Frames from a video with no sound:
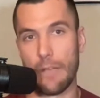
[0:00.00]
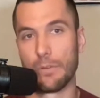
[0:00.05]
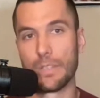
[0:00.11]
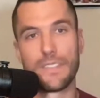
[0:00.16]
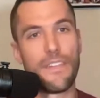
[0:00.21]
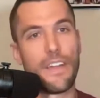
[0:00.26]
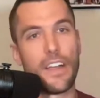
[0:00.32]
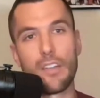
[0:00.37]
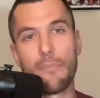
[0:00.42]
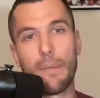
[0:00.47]
It
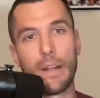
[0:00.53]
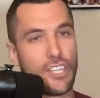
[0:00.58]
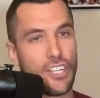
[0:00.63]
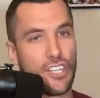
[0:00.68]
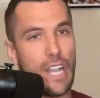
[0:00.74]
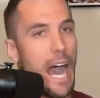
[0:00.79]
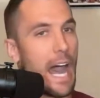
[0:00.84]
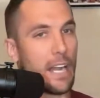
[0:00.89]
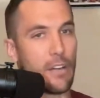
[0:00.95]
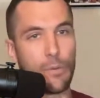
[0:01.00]
was very
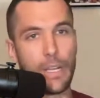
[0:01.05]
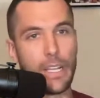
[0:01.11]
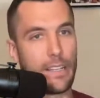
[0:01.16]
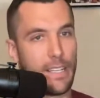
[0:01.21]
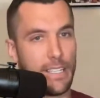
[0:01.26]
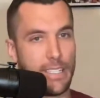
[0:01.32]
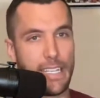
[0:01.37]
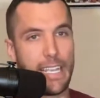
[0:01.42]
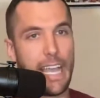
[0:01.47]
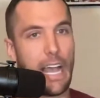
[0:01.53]
much not a
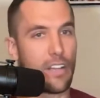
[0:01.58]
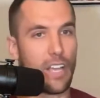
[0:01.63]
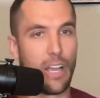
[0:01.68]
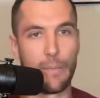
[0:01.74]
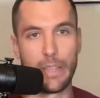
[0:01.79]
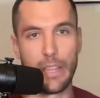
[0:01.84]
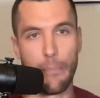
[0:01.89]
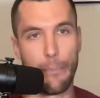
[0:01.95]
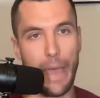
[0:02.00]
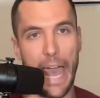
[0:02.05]
realistic
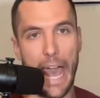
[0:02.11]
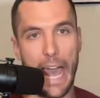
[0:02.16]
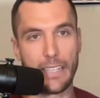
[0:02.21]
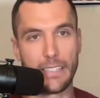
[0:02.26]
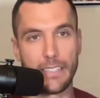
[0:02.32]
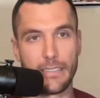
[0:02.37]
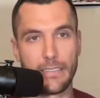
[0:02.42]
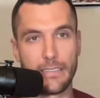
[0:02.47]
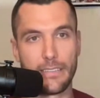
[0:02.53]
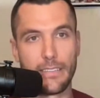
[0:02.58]
outcome in the
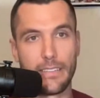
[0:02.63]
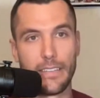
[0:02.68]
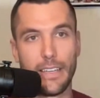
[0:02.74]
past.